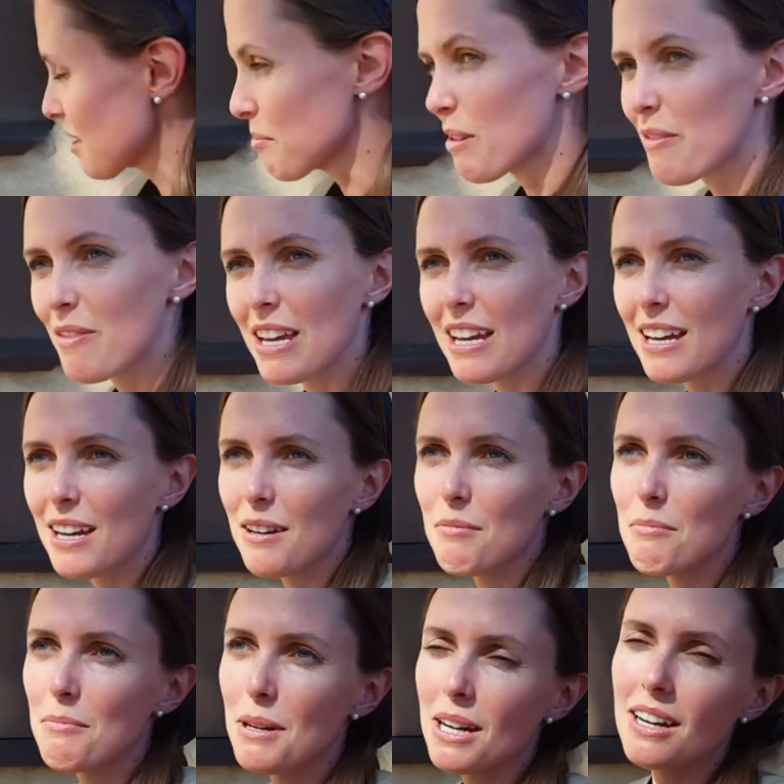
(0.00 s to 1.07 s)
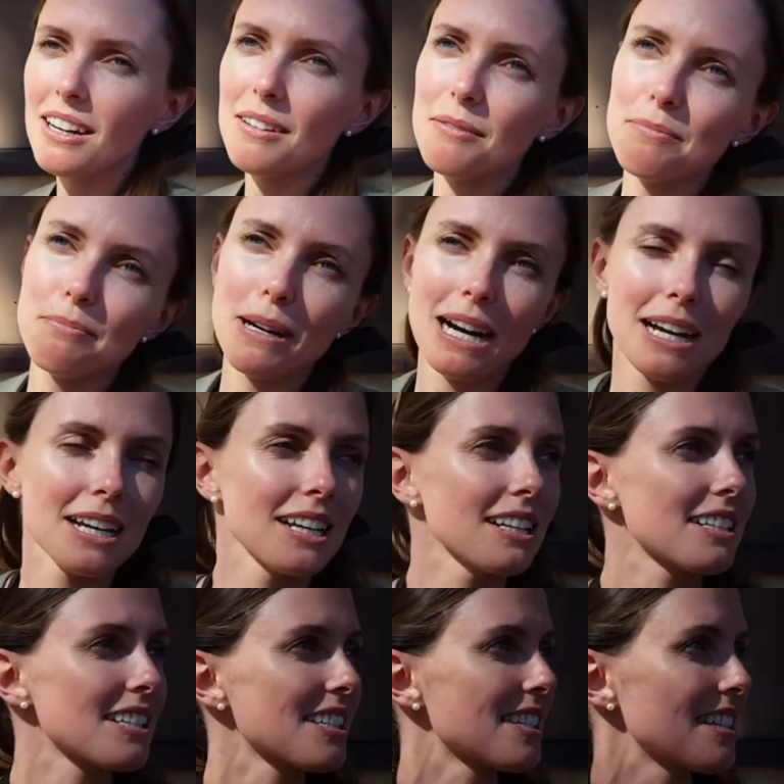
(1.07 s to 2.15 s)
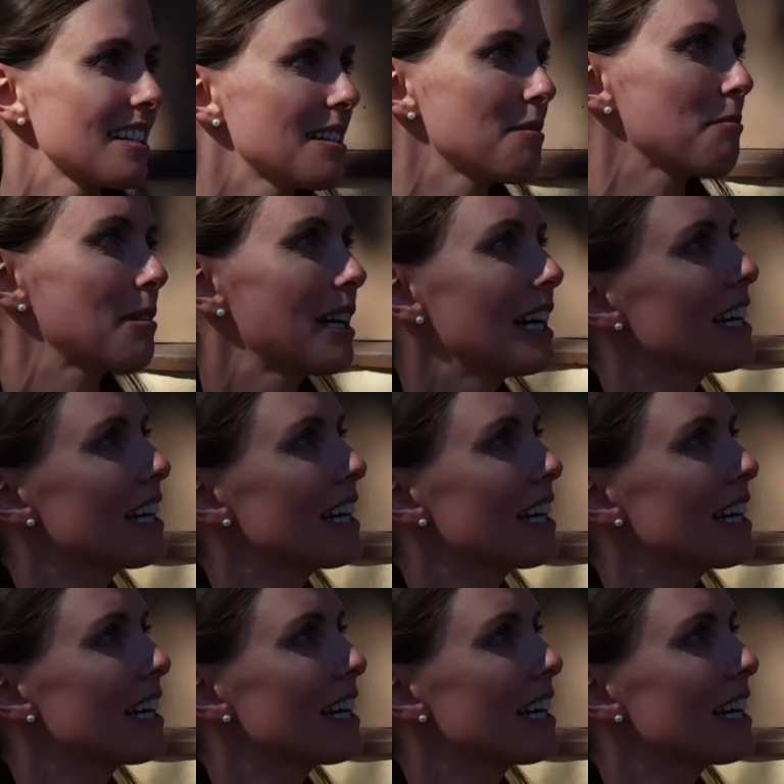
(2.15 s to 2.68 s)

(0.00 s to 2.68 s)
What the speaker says: Some of them might seem